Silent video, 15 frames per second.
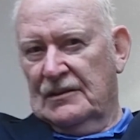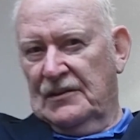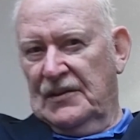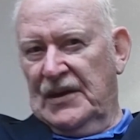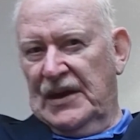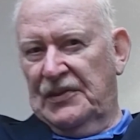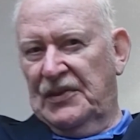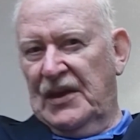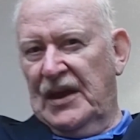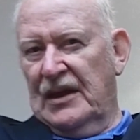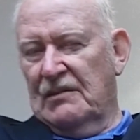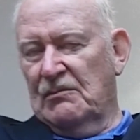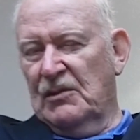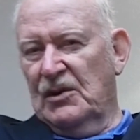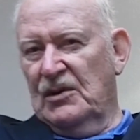that they
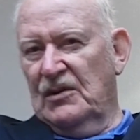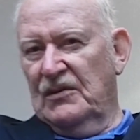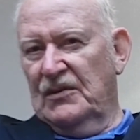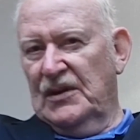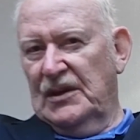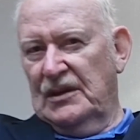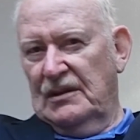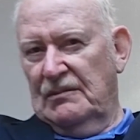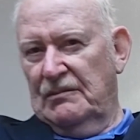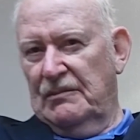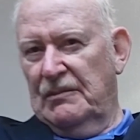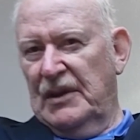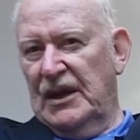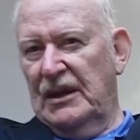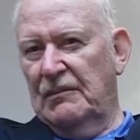had moved
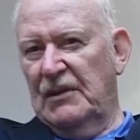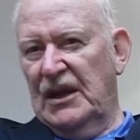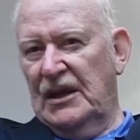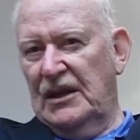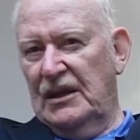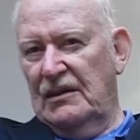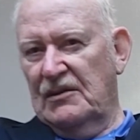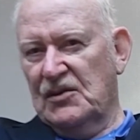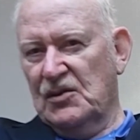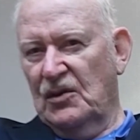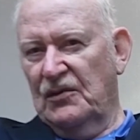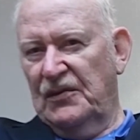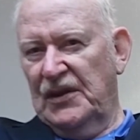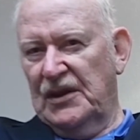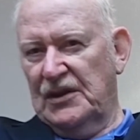many, many
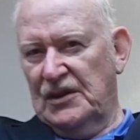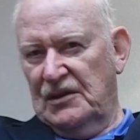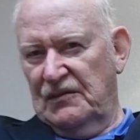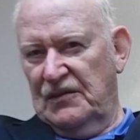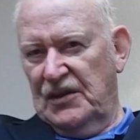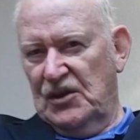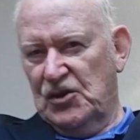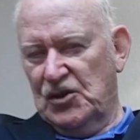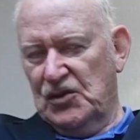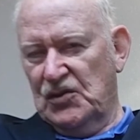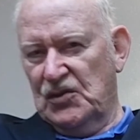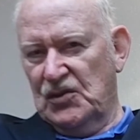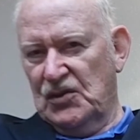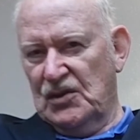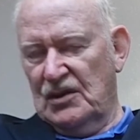Soviet
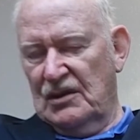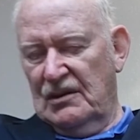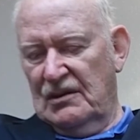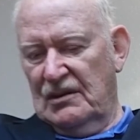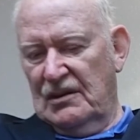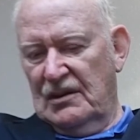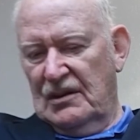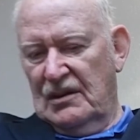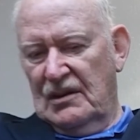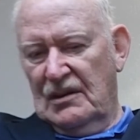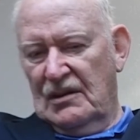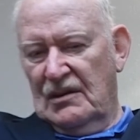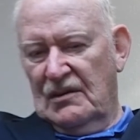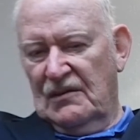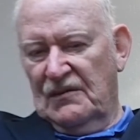divisions
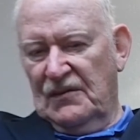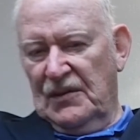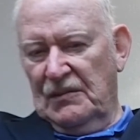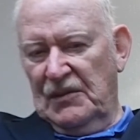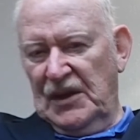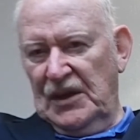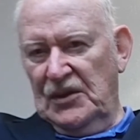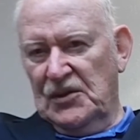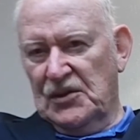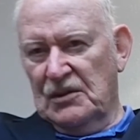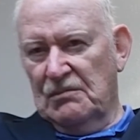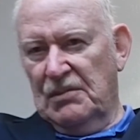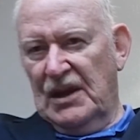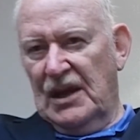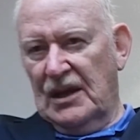from the
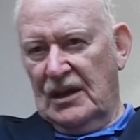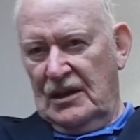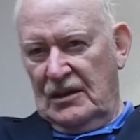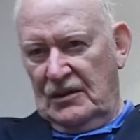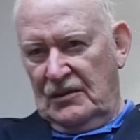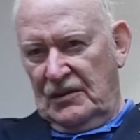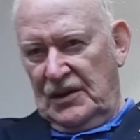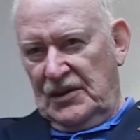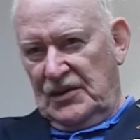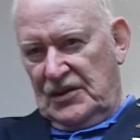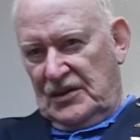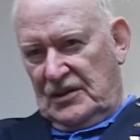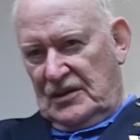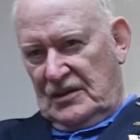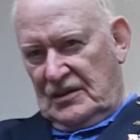Eastern Bloc
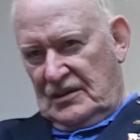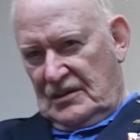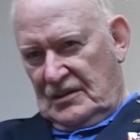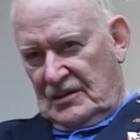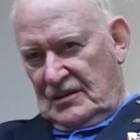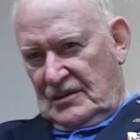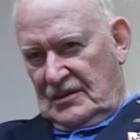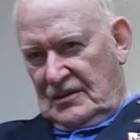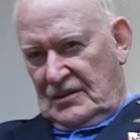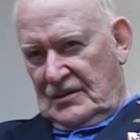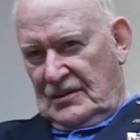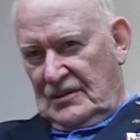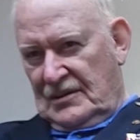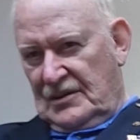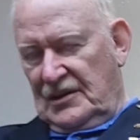countries
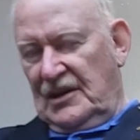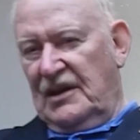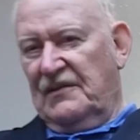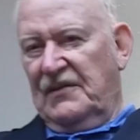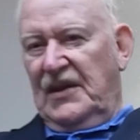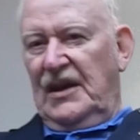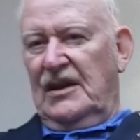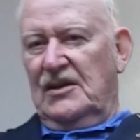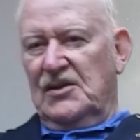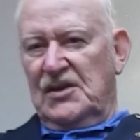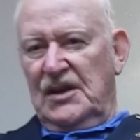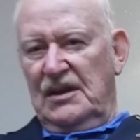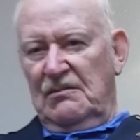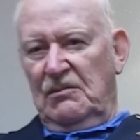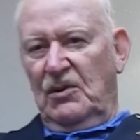to
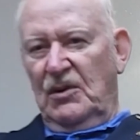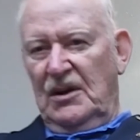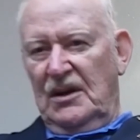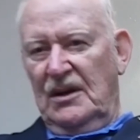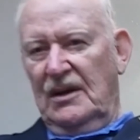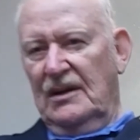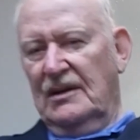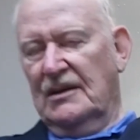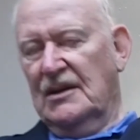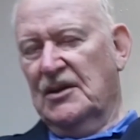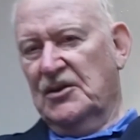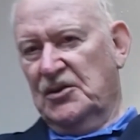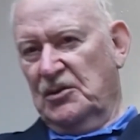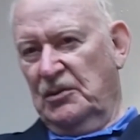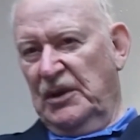Afghanistan border.
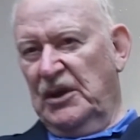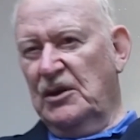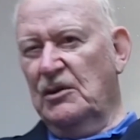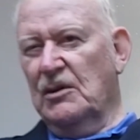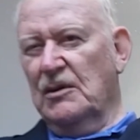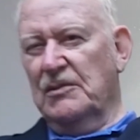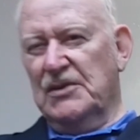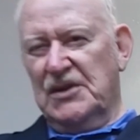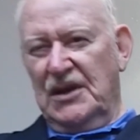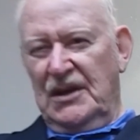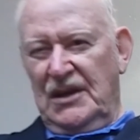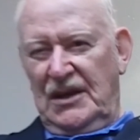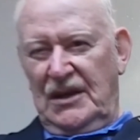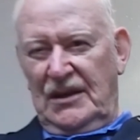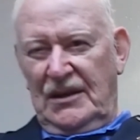So we knew it was
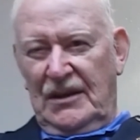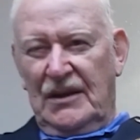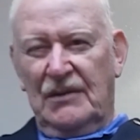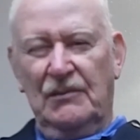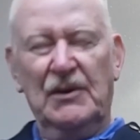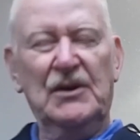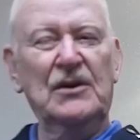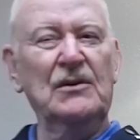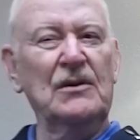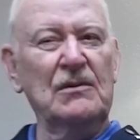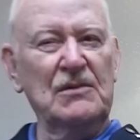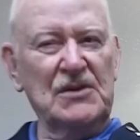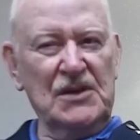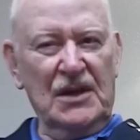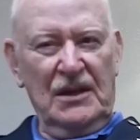coming. We knew it
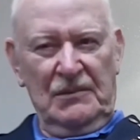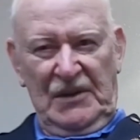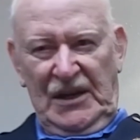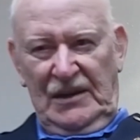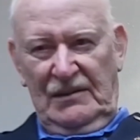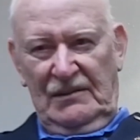was coming.